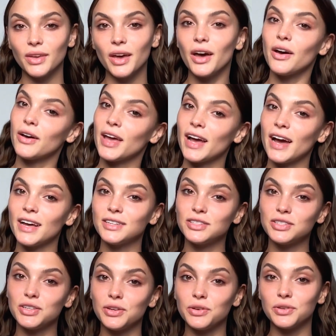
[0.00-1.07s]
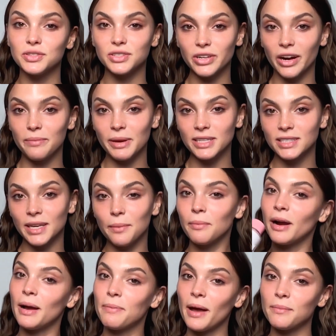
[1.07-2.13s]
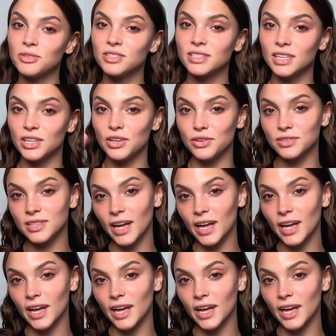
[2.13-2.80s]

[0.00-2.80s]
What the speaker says: Okay guys, to start my skin prep, I'm just gonna use the